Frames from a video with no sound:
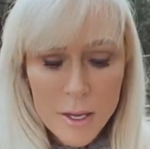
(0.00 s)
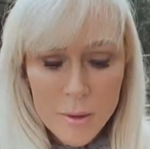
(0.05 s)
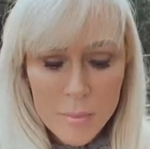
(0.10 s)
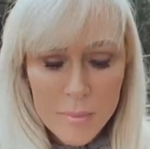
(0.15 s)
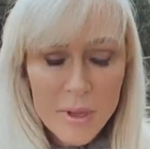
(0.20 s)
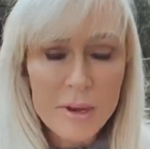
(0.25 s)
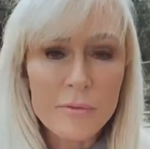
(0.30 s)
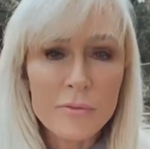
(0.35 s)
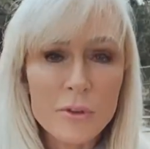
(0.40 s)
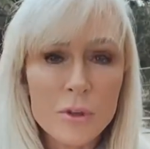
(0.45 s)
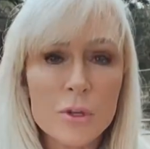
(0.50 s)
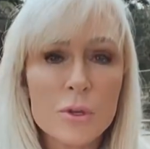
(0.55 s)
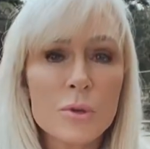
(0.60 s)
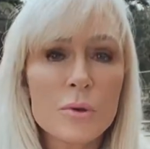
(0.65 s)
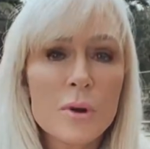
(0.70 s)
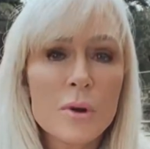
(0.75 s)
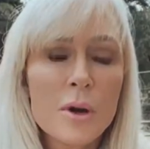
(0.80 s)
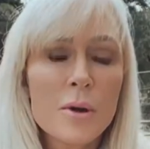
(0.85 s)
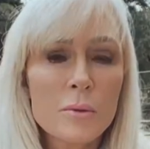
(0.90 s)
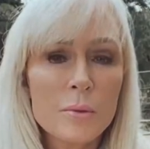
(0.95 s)
But if you
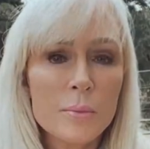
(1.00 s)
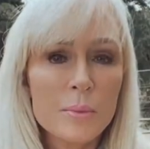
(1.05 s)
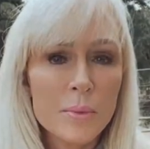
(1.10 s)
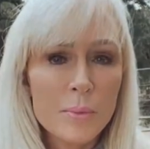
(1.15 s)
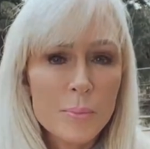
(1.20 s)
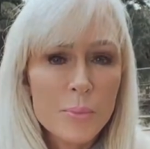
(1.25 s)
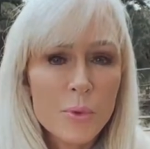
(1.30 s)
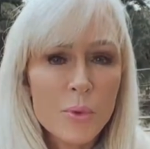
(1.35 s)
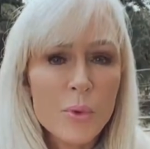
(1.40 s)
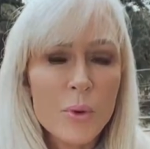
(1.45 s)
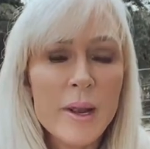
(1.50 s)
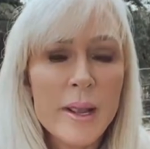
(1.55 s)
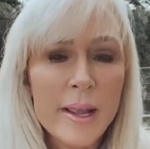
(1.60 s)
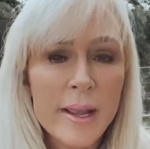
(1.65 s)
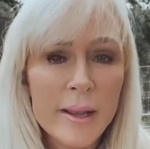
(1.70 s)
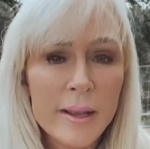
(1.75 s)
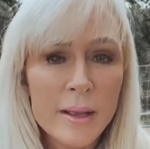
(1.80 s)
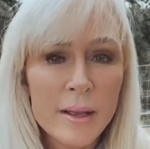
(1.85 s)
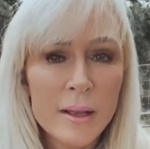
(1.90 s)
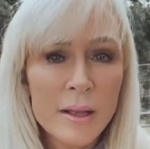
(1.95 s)
don't
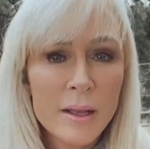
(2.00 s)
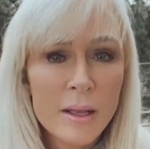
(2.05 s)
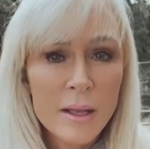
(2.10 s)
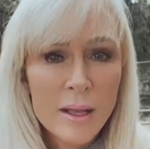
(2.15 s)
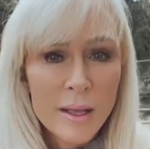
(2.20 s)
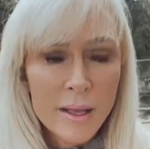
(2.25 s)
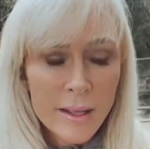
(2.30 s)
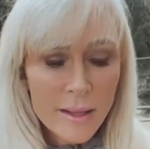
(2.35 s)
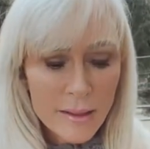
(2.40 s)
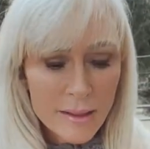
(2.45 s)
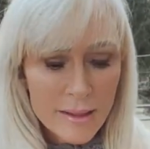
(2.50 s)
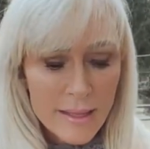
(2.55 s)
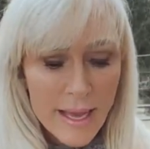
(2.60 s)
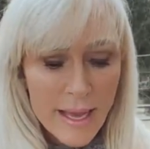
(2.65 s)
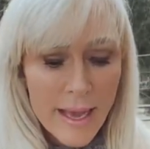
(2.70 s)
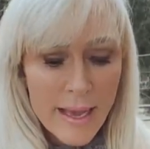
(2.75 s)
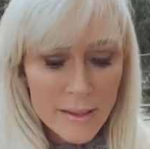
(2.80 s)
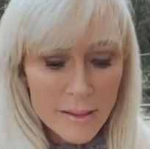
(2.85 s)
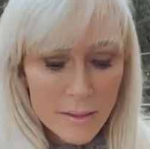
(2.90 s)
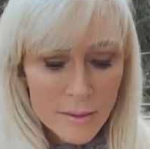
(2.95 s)
bring
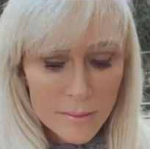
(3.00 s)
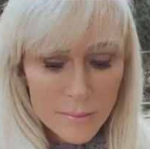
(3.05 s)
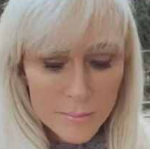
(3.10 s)
that